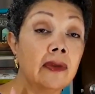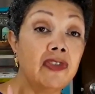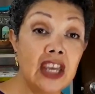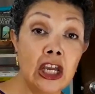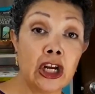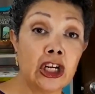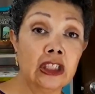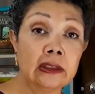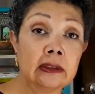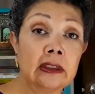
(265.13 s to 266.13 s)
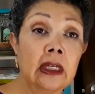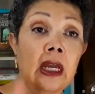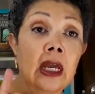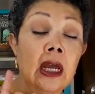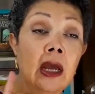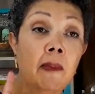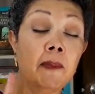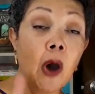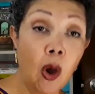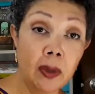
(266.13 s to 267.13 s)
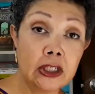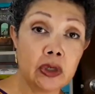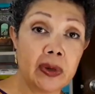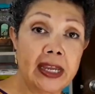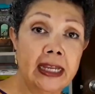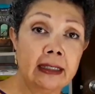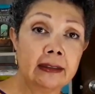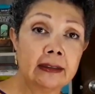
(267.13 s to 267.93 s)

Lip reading: theater, poetry,